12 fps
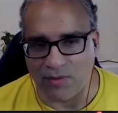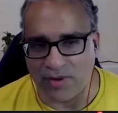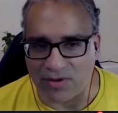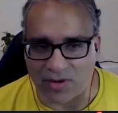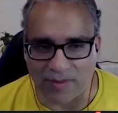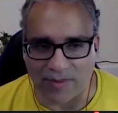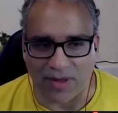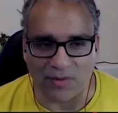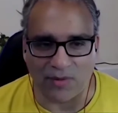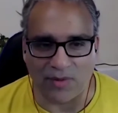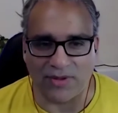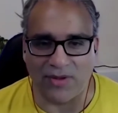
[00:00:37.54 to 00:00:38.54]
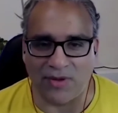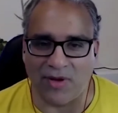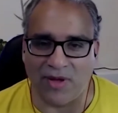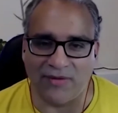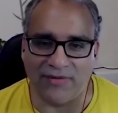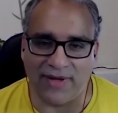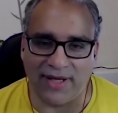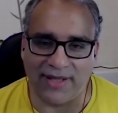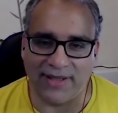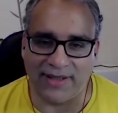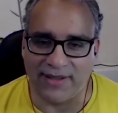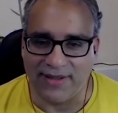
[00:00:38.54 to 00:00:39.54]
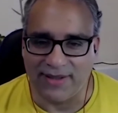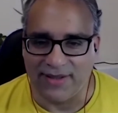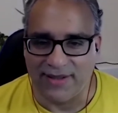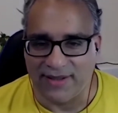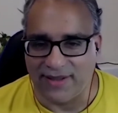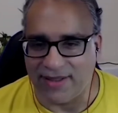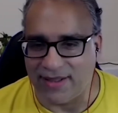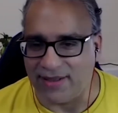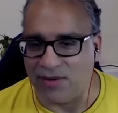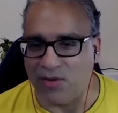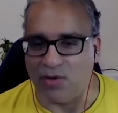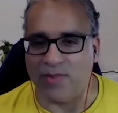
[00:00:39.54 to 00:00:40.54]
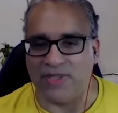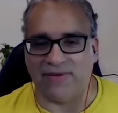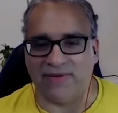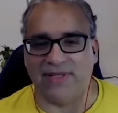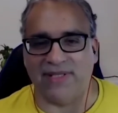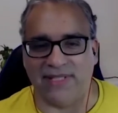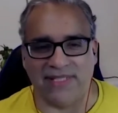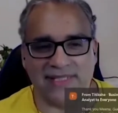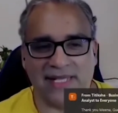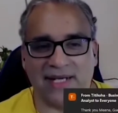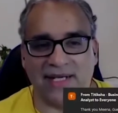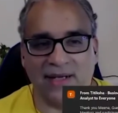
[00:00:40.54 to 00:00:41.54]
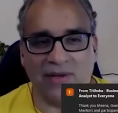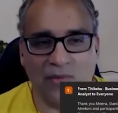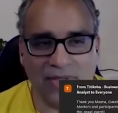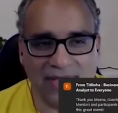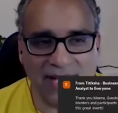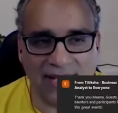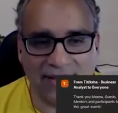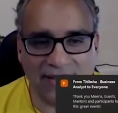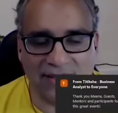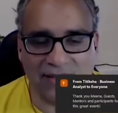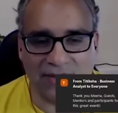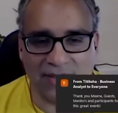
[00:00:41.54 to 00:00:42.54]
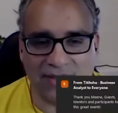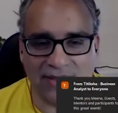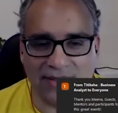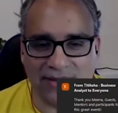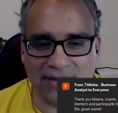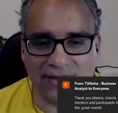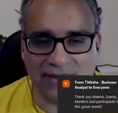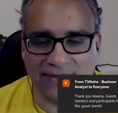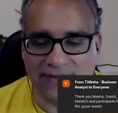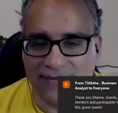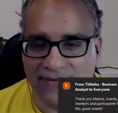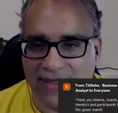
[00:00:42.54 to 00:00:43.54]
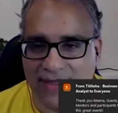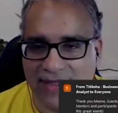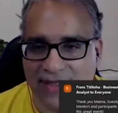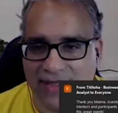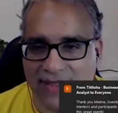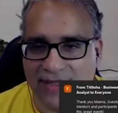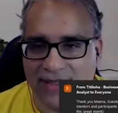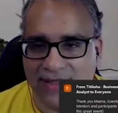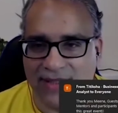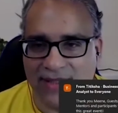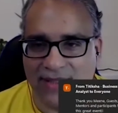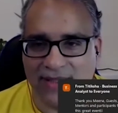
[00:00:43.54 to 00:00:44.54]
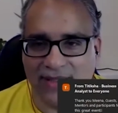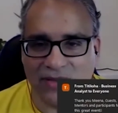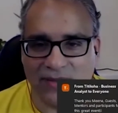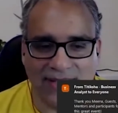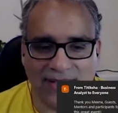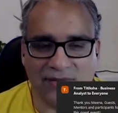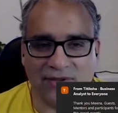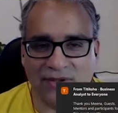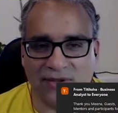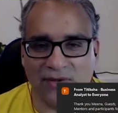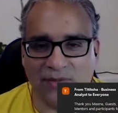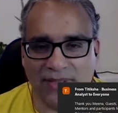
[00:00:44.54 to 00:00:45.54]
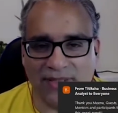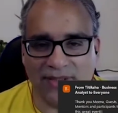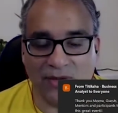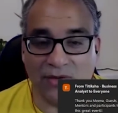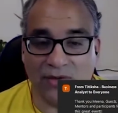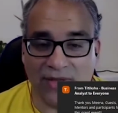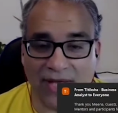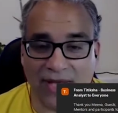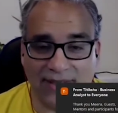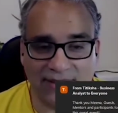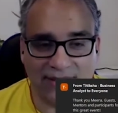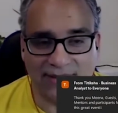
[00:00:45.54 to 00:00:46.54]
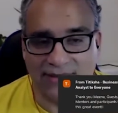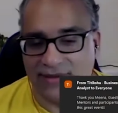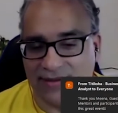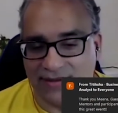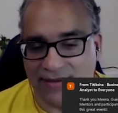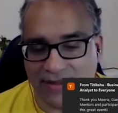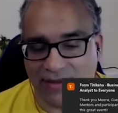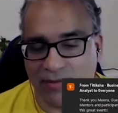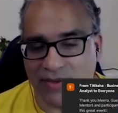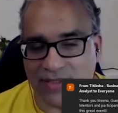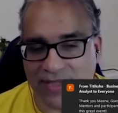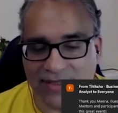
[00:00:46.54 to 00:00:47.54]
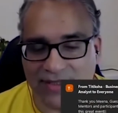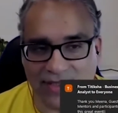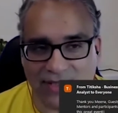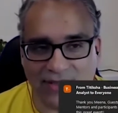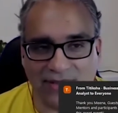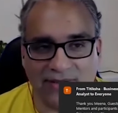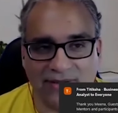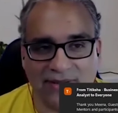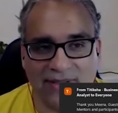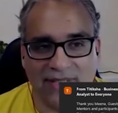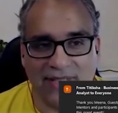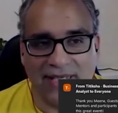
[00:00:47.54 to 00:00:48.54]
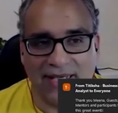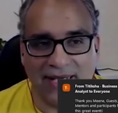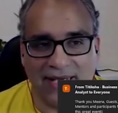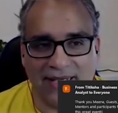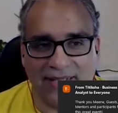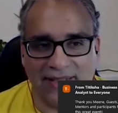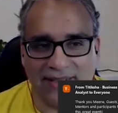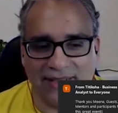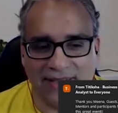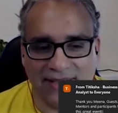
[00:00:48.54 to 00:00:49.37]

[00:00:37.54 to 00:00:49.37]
wonder about whether you're qualified, and a whole bunch of other things that come with that situation. So my counsel to you would be, don't do that. Reach out to each other and